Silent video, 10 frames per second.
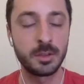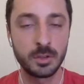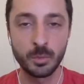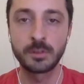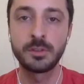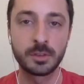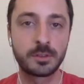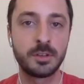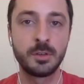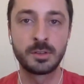Once you start
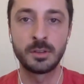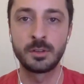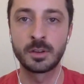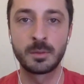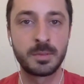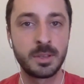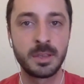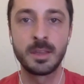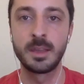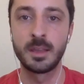to use it, you're going to
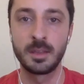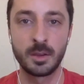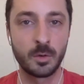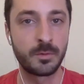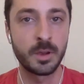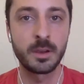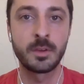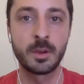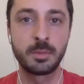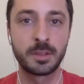be very,
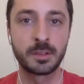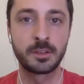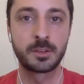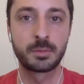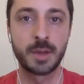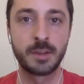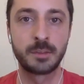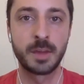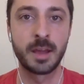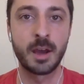very pleasantly surprised
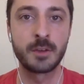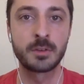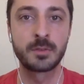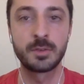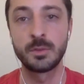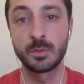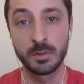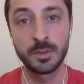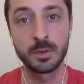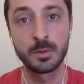by how your
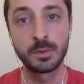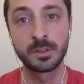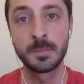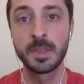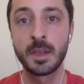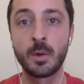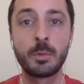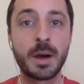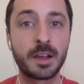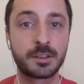reviews will
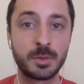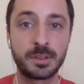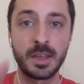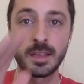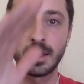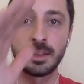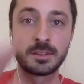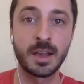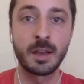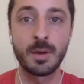possibly take a
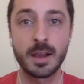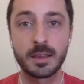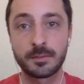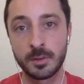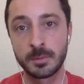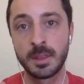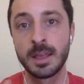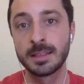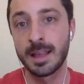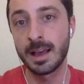skyrocket from
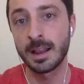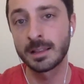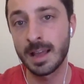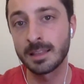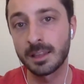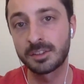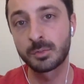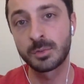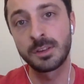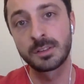a lot less
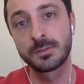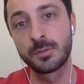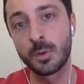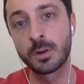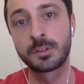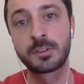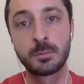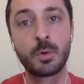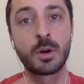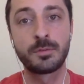3s and 4s, some
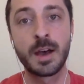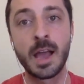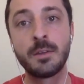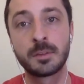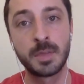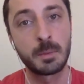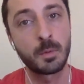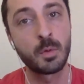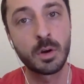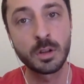more 5s, and people
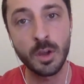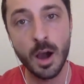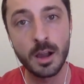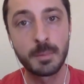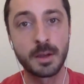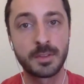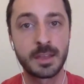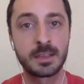will talk about that